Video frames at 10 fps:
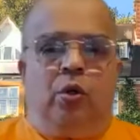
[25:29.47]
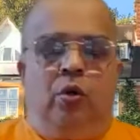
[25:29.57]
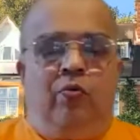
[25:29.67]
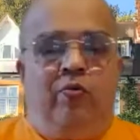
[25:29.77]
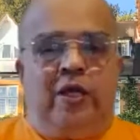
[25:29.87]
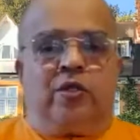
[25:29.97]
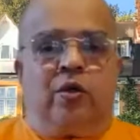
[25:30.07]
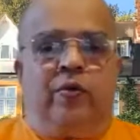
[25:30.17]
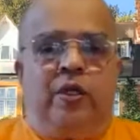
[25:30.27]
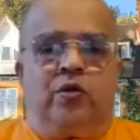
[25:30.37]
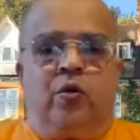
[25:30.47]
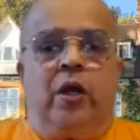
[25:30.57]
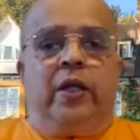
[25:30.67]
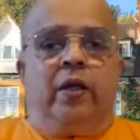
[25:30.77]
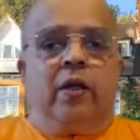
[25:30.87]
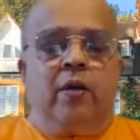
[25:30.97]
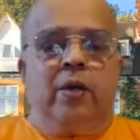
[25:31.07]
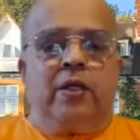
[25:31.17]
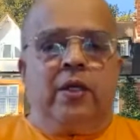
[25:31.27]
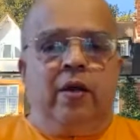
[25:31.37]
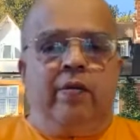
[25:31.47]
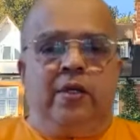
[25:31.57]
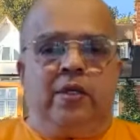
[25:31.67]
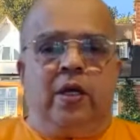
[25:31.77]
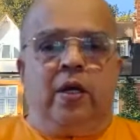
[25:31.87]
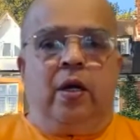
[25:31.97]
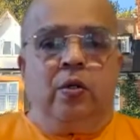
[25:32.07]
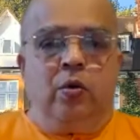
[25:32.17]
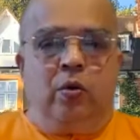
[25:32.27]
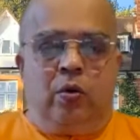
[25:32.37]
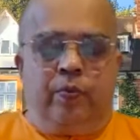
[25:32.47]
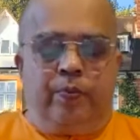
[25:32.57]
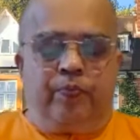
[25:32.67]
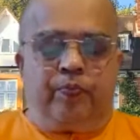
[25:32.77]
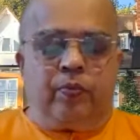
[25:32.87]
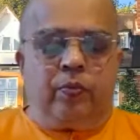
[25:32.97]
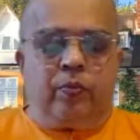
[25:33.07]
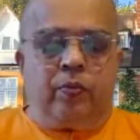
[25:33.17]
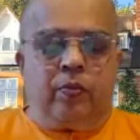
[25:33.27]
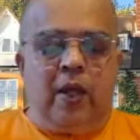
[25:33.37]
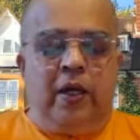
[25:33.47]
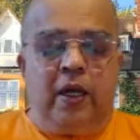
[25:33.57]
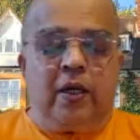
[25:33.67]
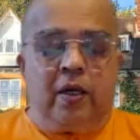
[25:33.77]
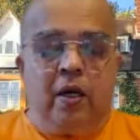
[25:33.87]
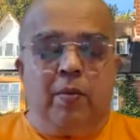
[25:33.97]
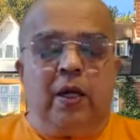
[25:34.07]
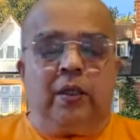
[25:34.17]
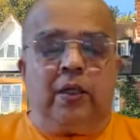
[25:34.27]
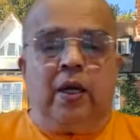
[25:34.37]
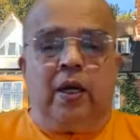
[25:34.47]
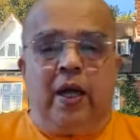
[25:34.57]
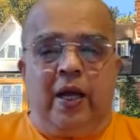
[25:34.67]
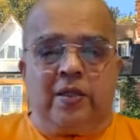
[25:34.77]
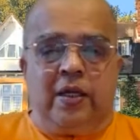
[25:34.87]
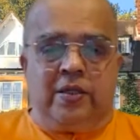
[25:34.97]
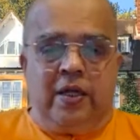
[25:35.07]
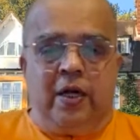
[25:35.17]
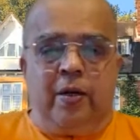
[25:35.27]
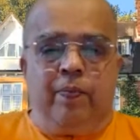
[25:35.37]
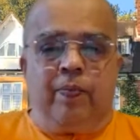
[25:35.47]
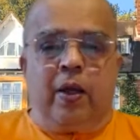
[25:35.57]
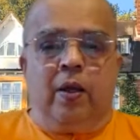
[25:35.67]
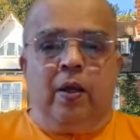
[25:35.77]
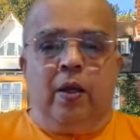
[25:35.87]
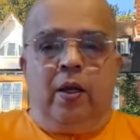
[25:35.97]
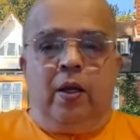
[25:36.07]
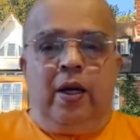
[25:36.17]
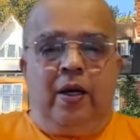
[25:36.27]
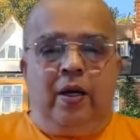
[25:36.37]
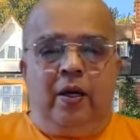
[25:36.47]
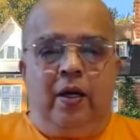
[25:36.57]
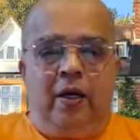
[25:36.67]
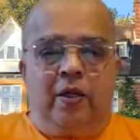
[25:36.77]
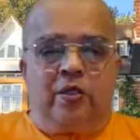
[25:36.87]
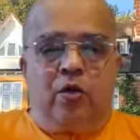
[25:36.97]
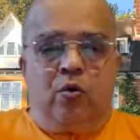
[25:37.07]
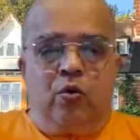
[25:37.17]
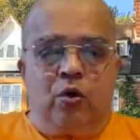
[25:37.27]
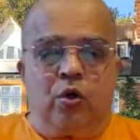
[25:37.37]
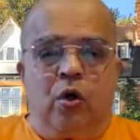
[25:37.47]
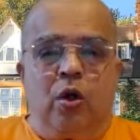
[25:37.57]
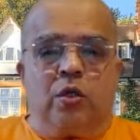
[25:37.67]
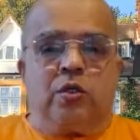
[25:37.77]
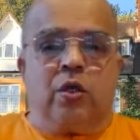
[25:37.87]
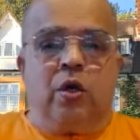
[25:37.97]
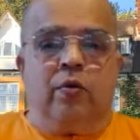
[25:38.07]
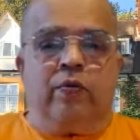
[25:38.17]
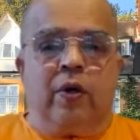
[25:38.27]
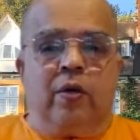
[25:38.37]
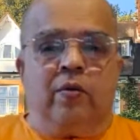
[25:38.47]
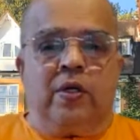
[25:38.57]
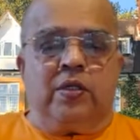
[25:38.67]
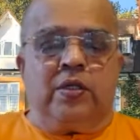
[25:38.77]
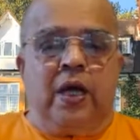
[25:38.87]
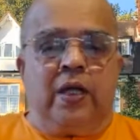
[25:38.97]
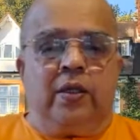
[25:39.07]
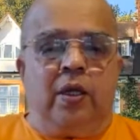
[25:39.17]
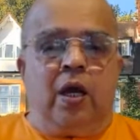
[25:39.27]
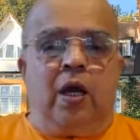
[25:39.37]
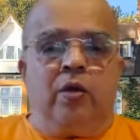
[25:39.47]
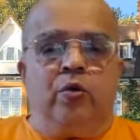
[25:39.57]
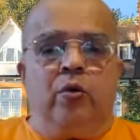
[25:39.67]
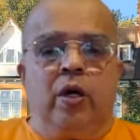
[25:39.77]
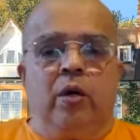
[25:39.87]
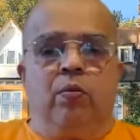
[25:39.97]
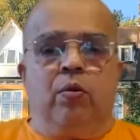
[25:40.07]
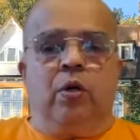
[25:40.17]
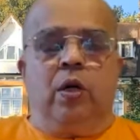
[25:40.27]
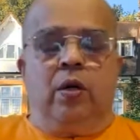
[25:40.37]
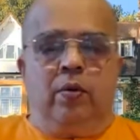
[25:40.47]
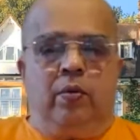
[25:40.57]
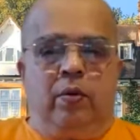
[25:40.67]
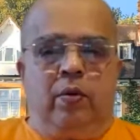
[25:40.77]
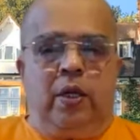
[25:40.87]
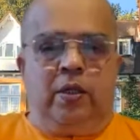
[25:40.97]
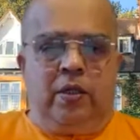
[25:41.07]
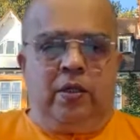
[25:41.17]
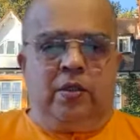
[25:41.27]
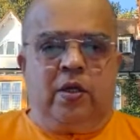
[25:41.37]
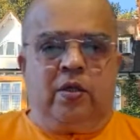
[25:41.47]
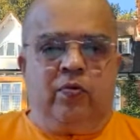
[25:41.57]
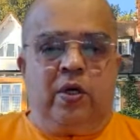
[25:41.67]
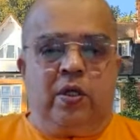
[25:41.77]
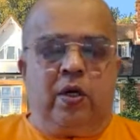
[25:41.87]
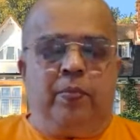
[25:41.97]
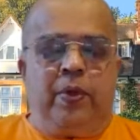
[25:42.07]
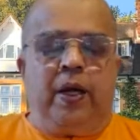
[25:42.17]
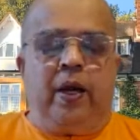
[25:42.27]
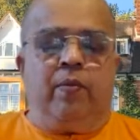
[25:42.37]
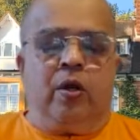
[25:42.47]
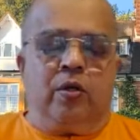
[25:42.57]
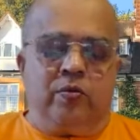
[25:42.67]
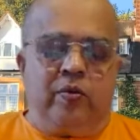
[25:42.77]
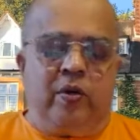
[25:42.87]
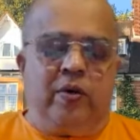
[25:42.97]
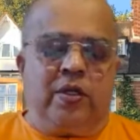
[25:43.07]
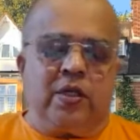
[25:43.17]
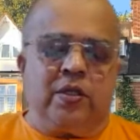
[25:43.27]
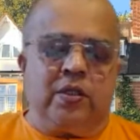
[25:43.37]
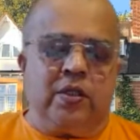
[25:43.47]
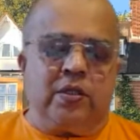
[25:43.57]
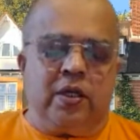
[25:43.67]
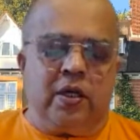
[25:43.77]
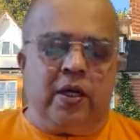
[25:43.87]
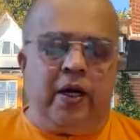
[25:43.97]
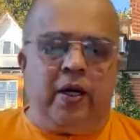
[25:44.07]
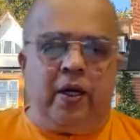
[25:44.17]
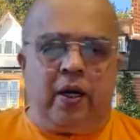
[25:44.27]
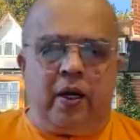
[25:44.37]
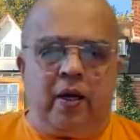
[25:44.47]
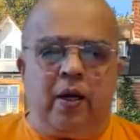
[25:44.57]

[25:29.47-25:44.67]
ways of destroying the karmasha which are unknown. And that karmasha, as I said, it is the root cause of our jati, ayu and bhoga. It's just worth repeating because we have discussed this in great detail.